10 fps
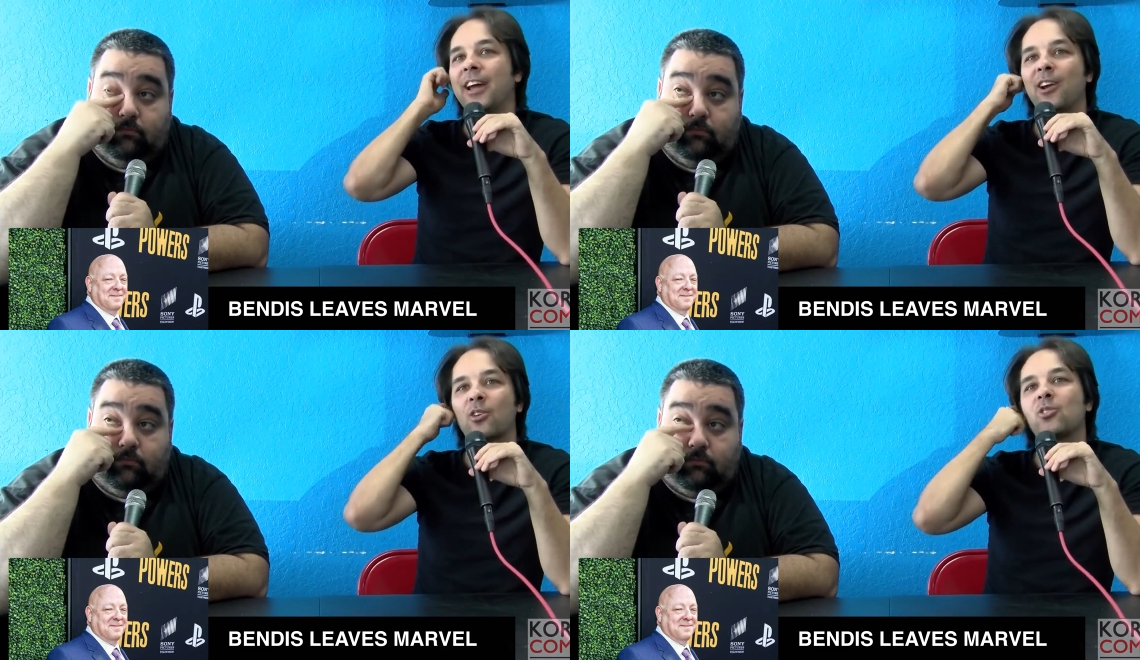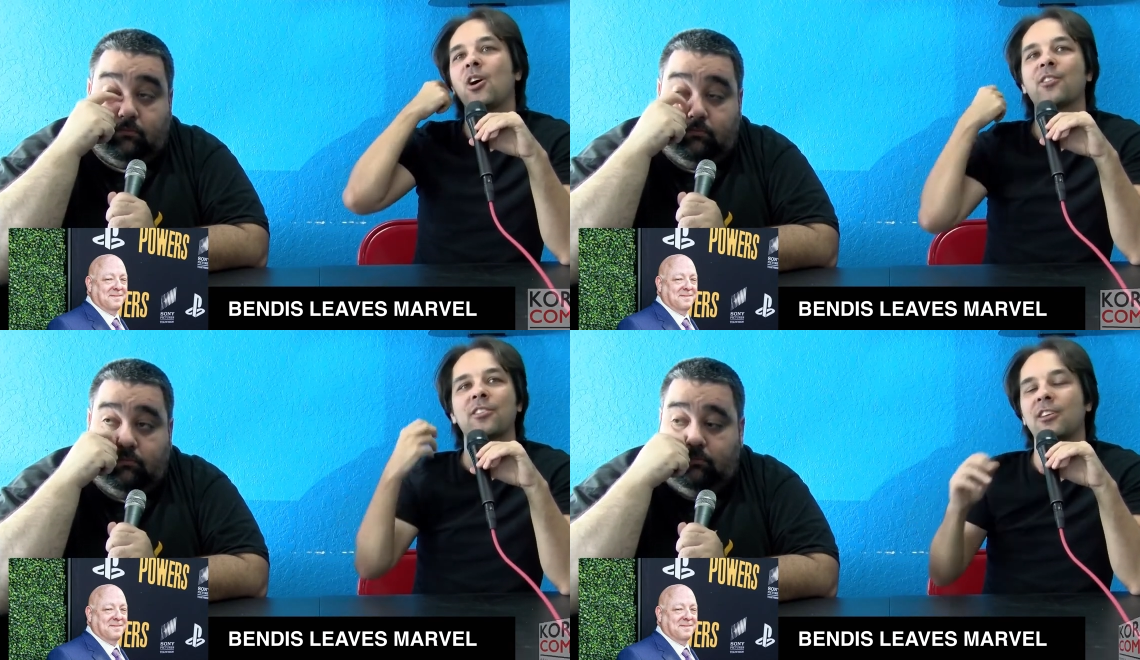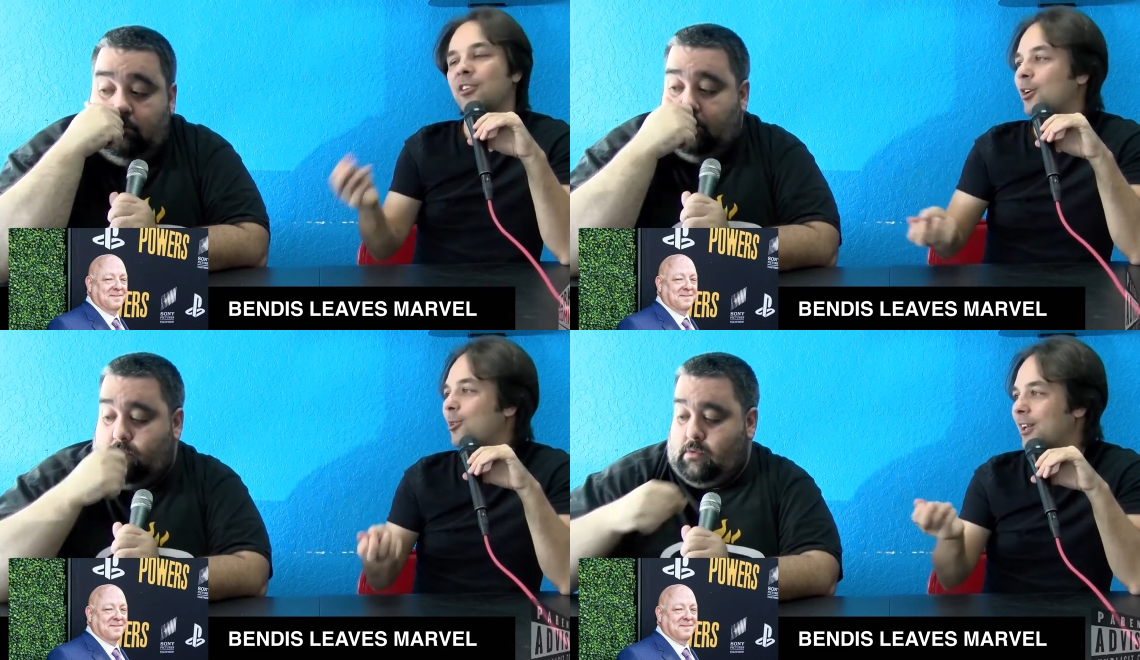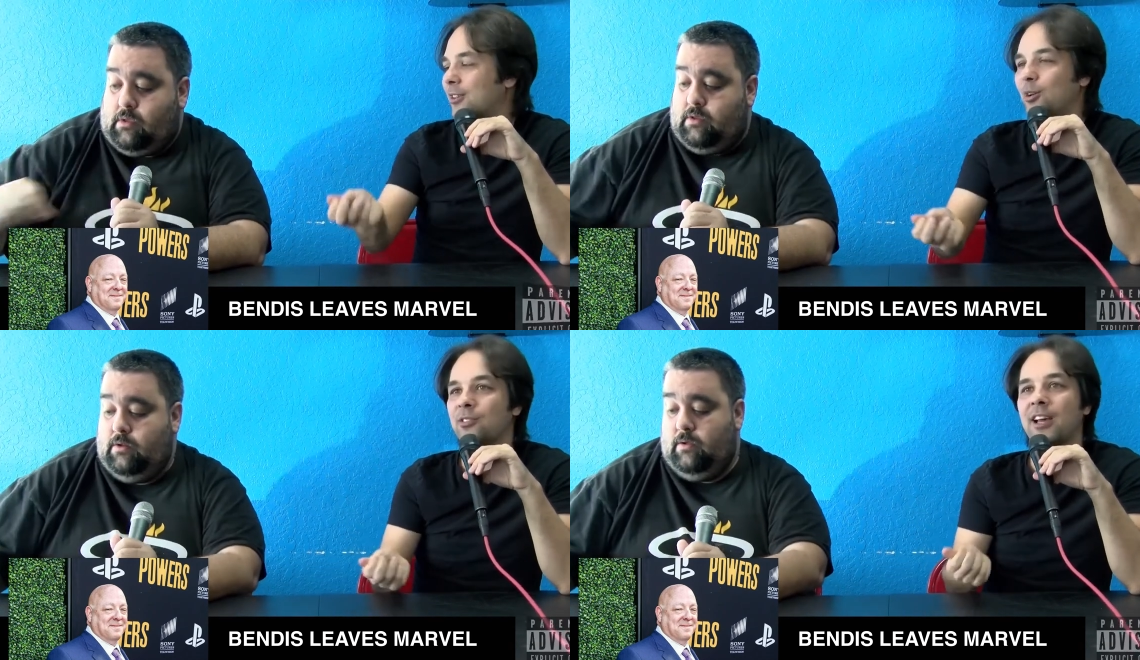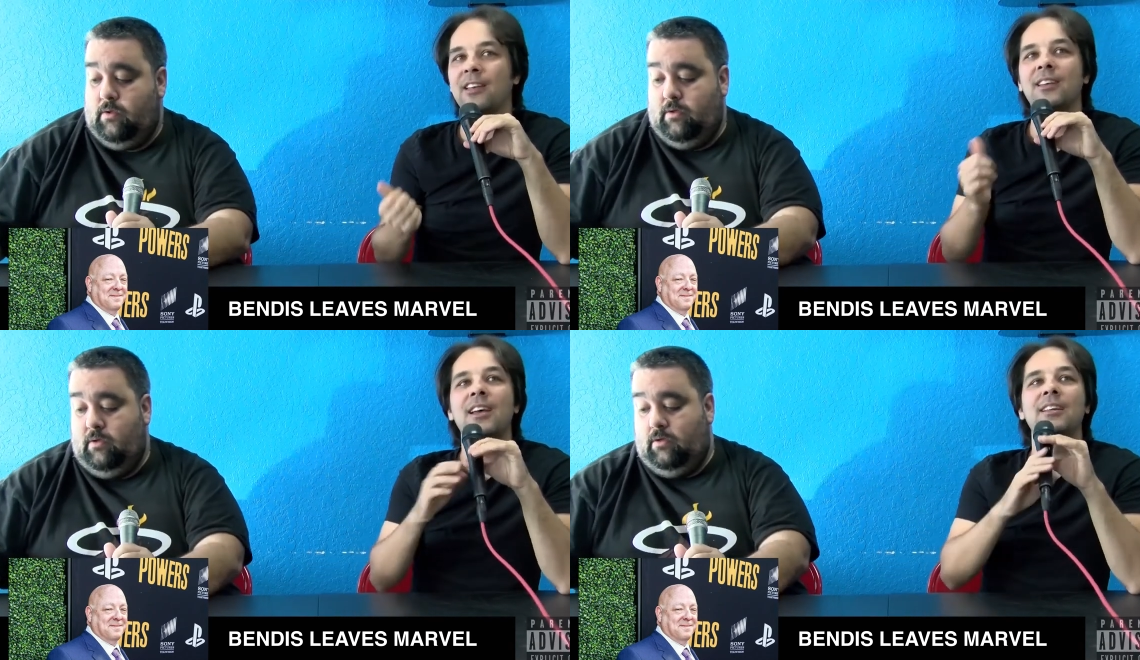Speaker 1: Erik Larsen, no, not those
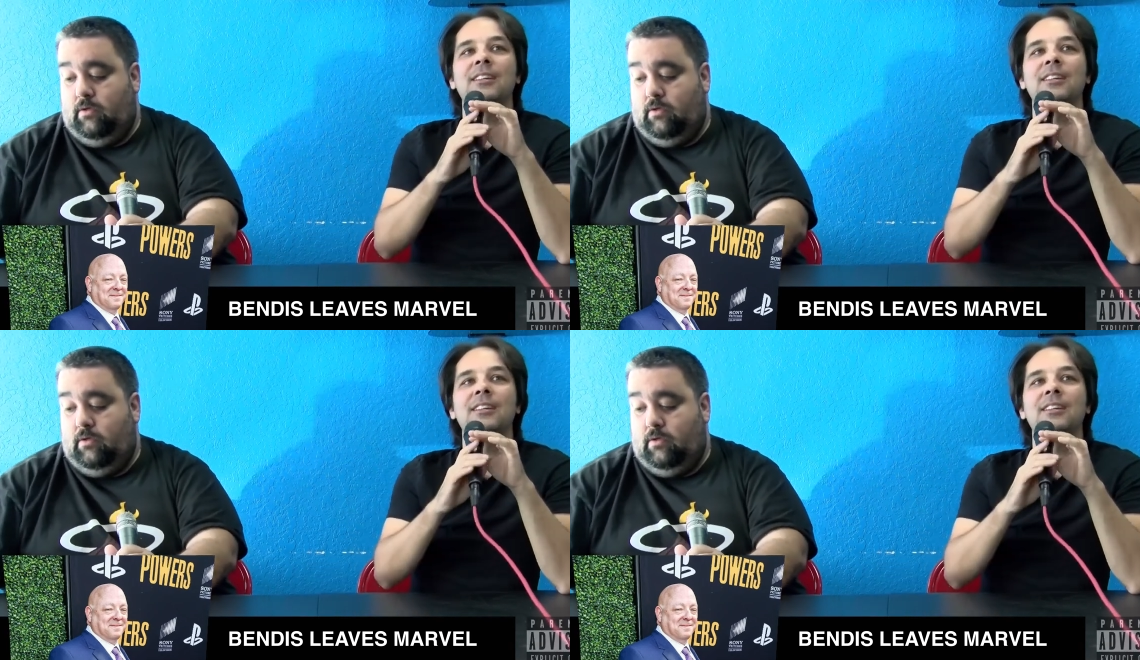guys. Uh,